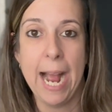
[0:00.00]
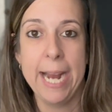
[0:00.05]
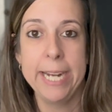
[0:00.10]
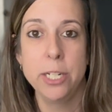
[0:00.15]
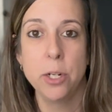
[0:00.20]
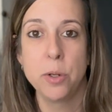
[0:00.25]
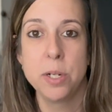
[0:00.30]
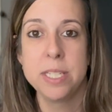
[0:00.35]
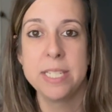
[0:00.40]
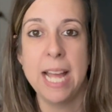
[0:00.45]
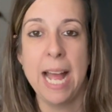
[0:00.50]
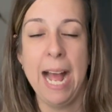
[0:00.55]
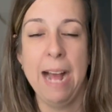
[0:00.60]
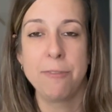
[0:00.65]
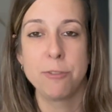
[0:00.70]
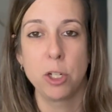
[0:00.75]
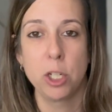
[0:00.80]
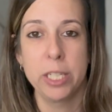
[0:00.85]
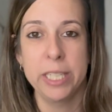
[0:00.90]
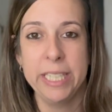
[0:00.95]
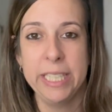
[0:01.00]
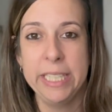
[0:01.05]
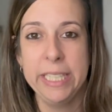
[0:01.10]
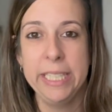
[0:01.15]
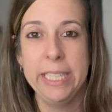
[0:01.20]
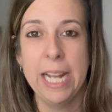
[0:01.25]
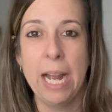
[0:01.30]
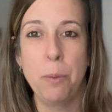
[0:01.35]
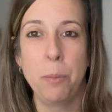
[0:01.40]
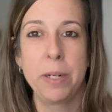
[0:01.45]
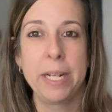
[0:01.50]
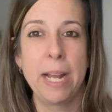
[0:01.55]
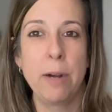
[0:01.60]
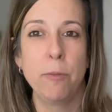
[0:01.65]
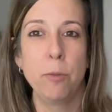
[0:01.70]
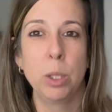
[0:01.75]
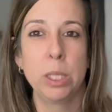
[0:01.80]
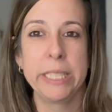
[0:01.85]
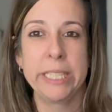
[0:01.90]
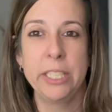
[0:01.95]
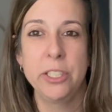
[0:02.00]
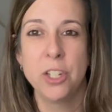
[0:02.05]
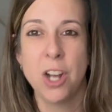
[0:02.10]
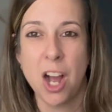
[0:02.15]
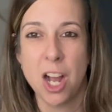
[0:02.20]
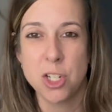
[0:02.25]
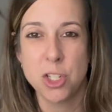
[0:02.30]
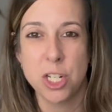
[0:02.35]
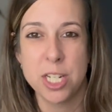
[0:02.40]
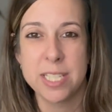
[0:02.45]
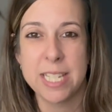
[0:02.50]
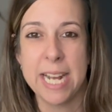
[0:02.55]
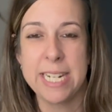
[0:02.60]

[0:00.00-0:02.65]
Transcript: I noticed that after eating, I would get really nauseous.